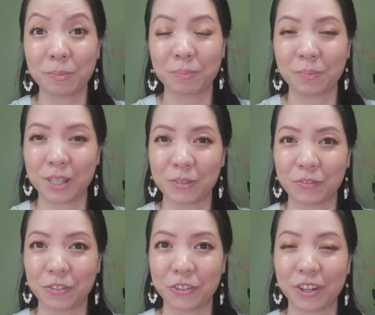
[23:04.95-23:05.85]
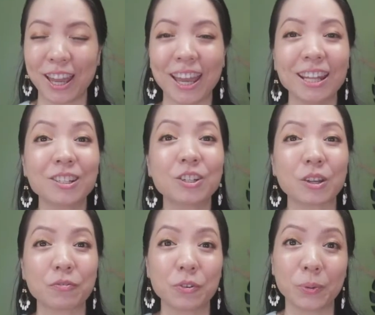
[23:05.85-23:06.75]
blissful and
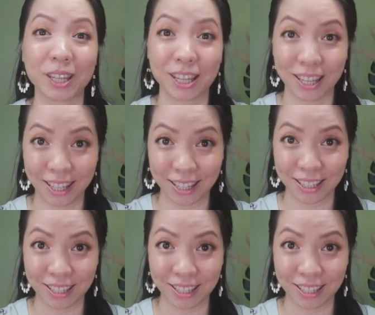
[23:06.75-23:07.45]
joyful week ahead.